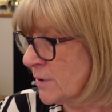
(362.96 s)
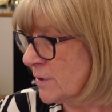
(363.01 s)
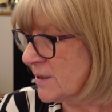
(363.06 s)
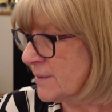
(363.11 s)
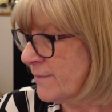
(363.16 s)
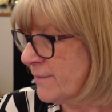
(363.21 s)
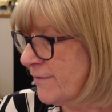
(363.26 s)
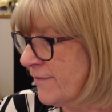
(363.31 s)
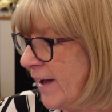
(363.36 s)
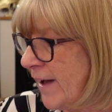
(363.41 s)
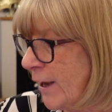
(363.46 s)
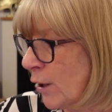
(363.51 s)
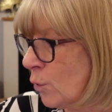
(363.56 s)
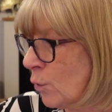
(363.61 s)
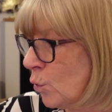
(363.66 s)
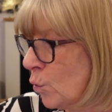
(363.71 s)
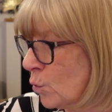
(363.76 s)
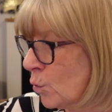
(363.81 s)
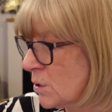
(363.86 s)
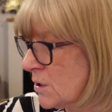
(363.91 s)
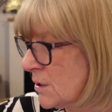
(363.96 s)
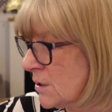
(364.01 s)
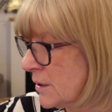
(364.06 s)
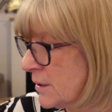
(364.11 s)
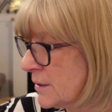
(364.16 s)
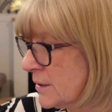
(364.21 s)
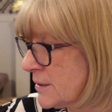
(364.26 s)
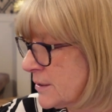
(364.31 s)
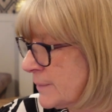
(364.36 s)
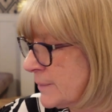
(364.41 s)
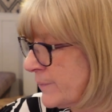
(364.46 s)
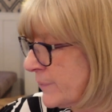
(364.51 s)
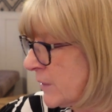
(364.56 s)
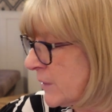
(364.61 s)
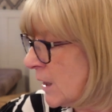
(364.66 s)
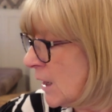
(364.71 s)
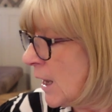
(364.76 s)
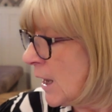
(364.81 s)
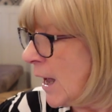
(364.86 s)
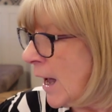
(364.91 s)
some fat quarters,
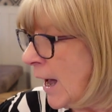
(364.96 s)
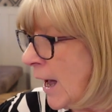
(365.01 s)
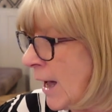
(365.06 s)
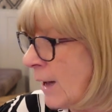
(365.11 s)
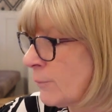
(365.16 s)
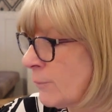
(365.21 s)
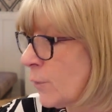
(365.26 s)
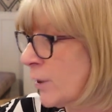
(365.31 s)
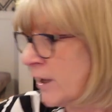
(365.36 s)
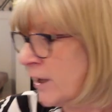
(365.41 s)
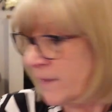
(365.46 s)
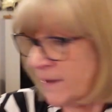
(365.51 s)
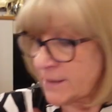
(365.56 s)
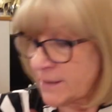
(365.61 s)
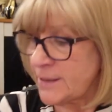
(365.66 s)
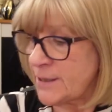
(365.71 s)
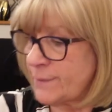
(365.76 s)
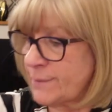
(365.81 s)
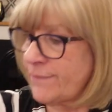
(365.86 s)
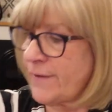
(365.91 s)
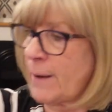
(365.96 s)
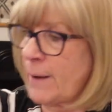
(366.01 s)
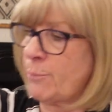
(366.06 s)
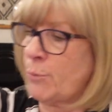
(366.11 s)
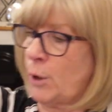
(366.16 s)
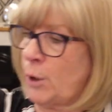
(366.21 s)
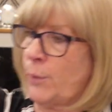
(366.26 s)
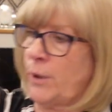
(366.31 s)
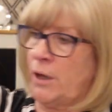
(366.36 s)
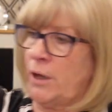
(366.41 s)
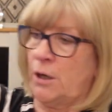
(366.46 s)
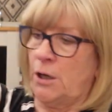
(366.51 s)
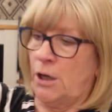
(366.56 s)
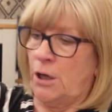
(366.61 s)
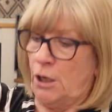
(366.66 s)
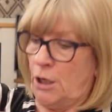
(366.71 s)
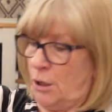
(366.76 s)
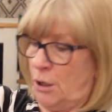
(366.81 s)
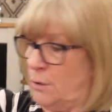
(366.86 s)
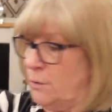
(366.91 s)
and this is the fabric we're going to
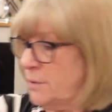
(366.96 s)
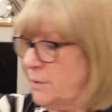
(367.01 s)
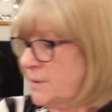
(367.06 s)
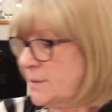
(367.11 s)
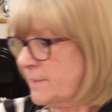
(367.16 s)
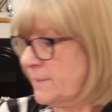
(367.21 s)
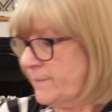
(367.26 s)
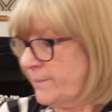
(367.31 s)
use.